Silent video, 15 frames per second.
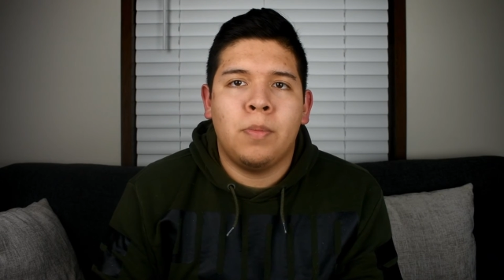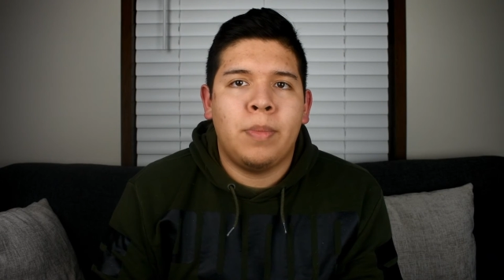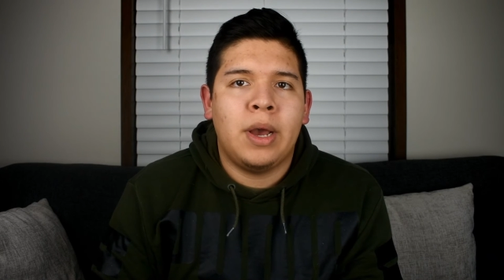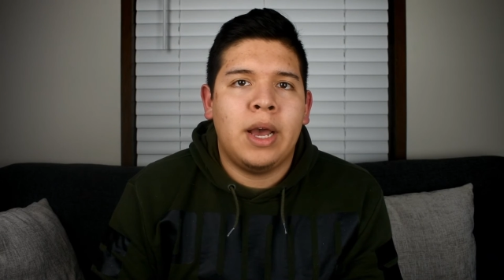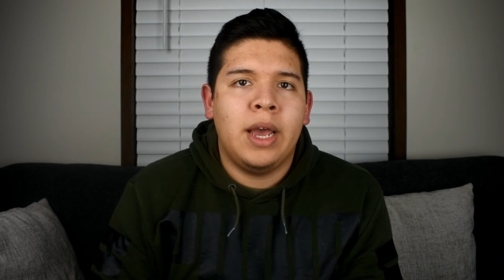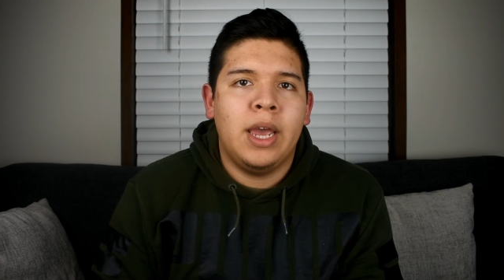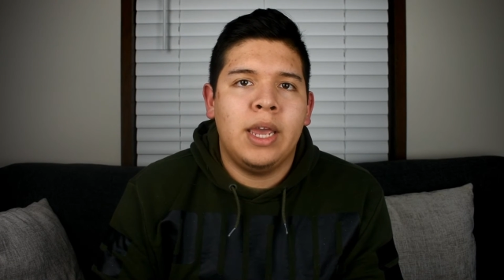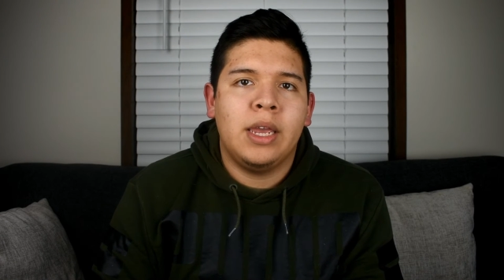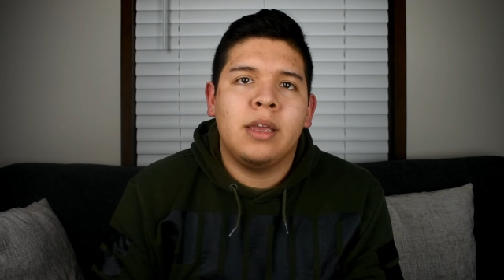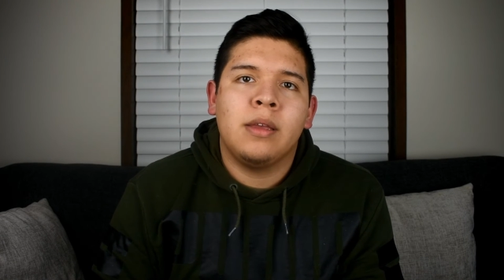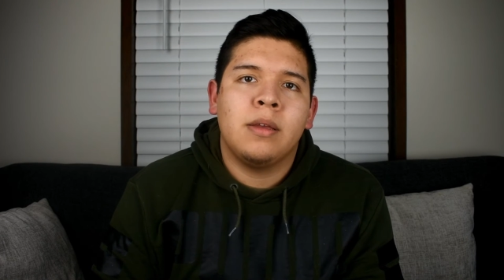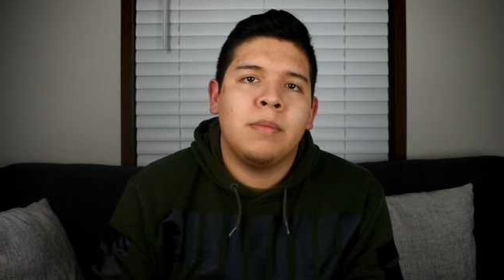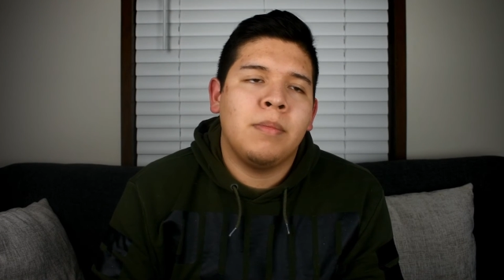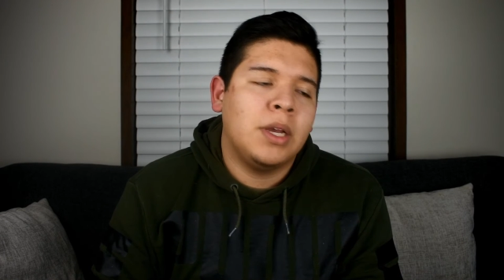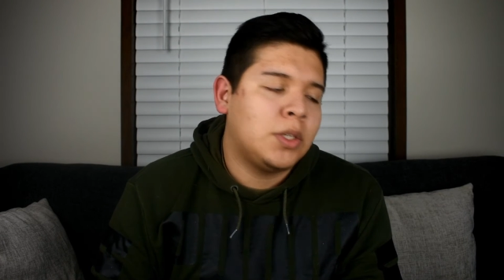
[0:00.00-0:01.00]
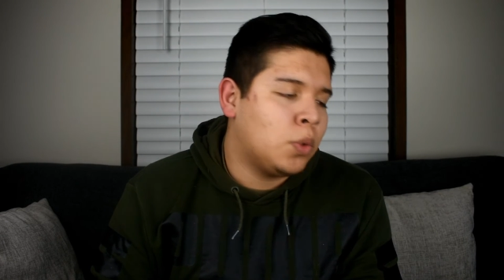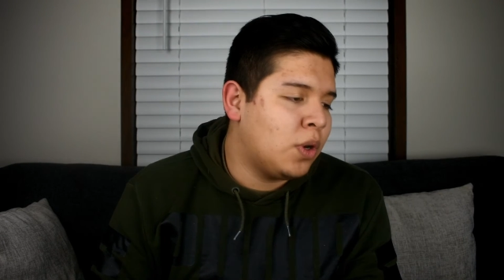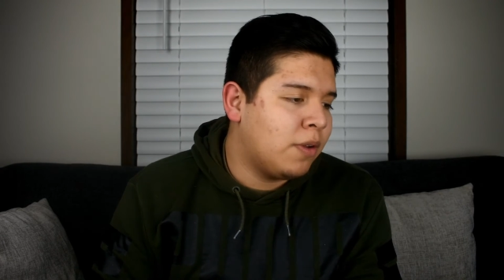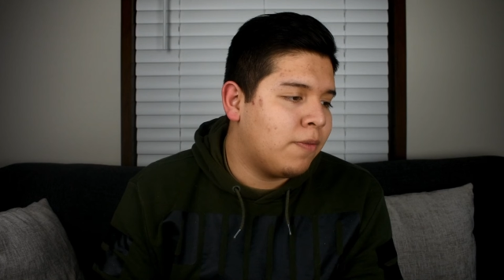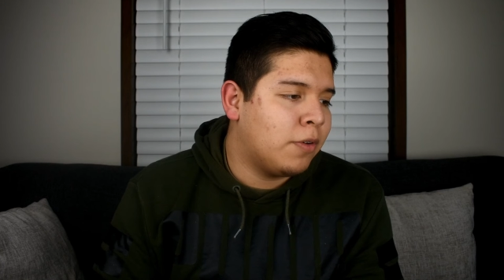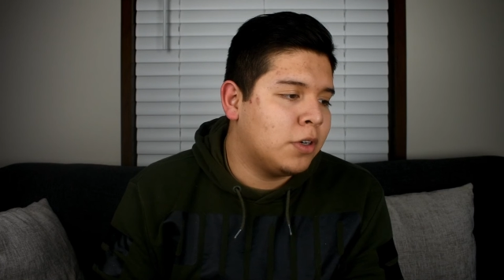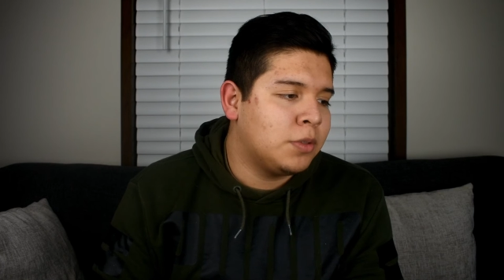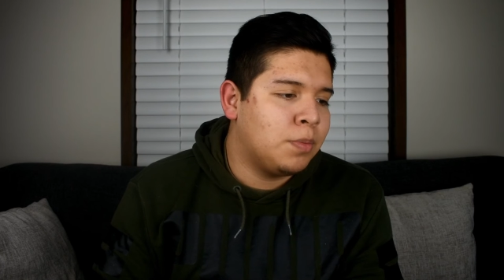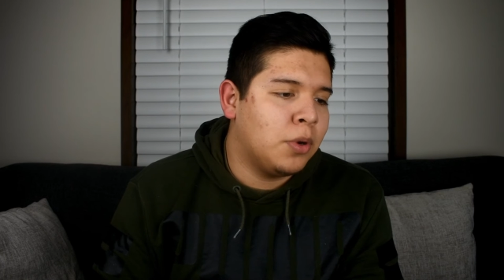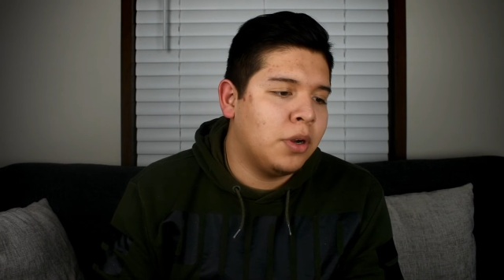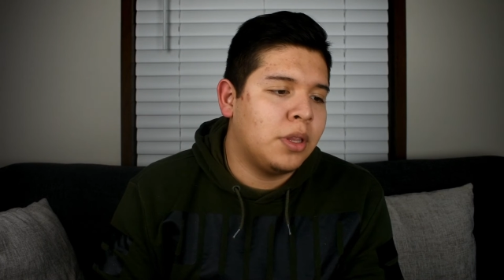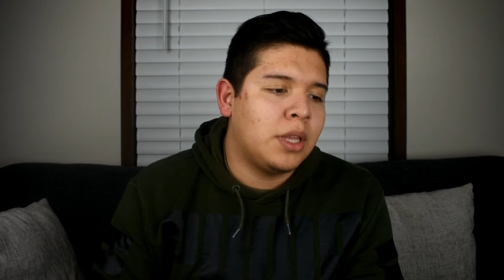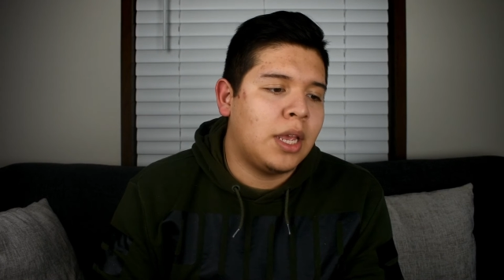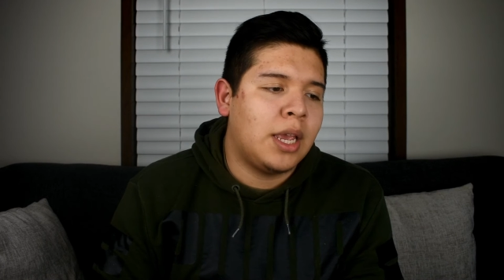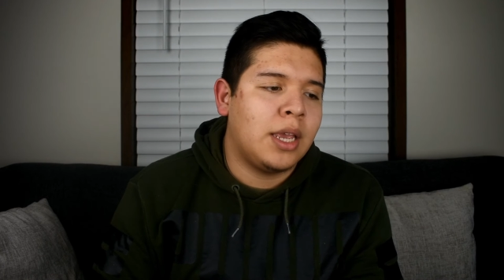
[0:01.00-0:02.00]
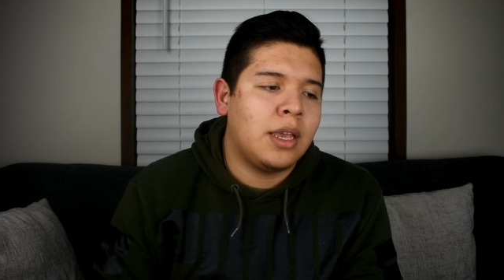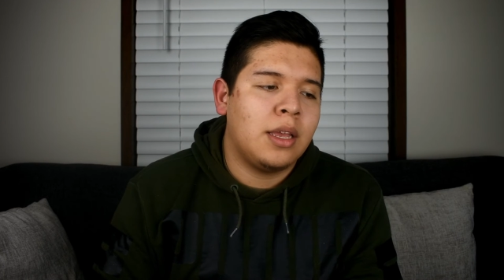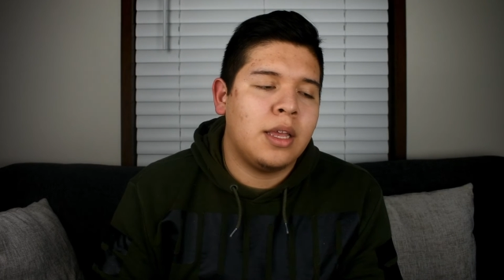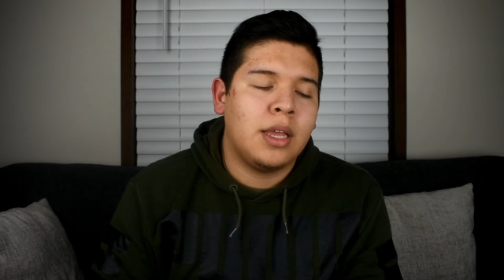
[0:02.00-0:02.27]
By my 21st birthday,